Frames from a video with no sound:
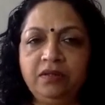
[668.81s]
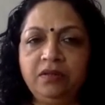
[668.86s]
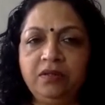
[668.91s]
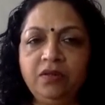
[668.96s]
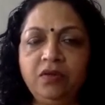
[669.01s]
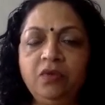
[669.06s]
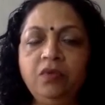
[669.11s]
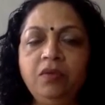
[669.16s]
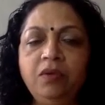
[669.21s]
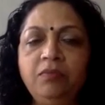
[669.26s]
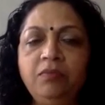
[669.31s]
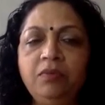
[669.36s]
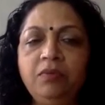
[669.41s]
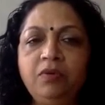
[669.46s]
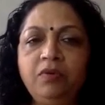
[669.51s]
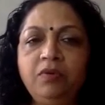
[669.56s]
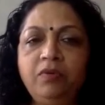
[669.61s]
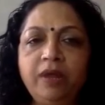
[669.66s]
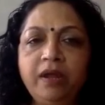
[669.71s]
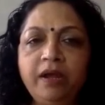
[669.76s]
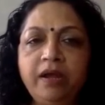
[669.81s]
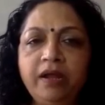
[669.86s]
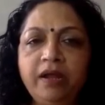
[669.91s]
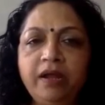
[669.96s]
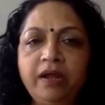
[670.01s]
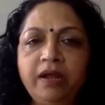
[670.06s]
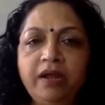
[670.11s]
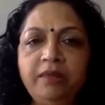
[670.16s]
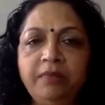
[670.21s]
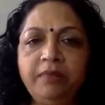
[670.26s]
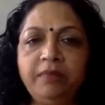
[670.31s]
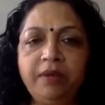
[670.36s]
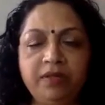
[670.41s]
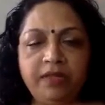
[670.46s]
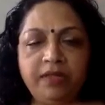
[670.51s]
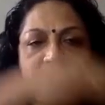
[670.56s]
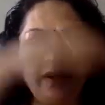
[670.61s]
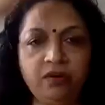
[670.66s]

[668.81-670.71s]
who are more worried about their